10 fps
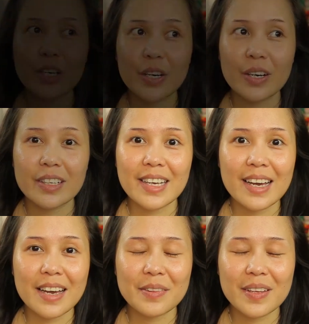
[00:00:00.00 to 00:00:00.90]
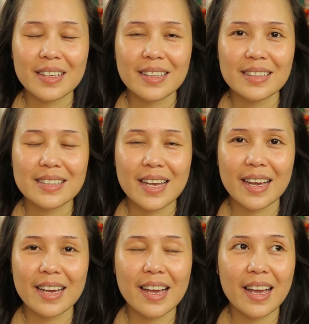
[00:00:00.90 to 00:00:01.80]
So yeah, I think that's
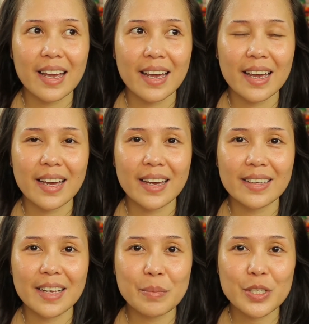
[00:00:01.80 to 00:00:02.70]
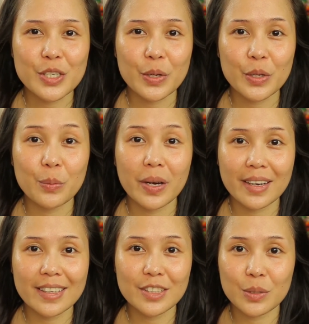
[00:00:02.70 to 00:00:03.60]
it, and let me show you what
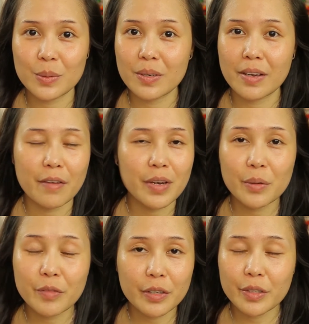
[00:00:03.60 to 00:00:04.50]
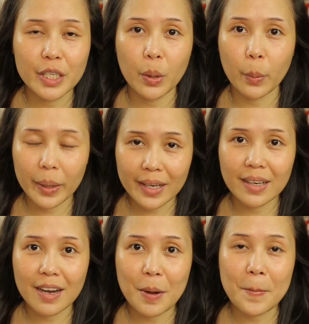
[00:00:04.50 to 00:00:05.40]
I do. A very quick
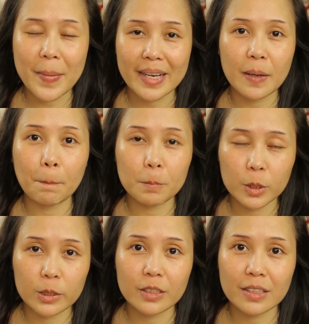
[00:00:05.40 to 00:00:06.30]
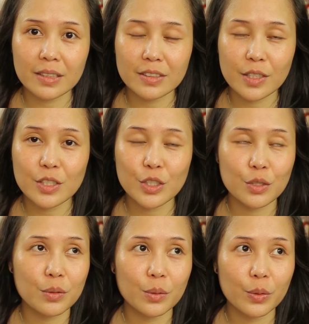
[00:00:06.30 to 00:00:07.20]
makeup look, just
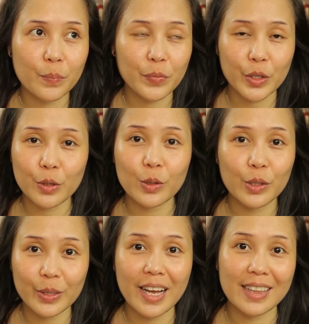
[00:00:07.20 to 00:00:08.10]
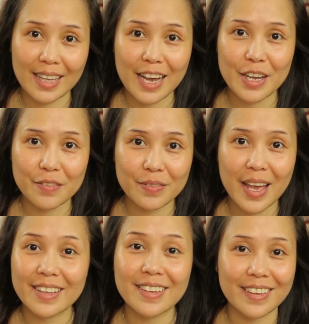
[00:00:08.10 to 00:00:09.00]
to, you know, look alive
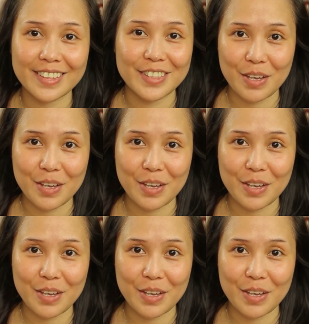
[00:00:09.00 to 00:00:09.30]
and not a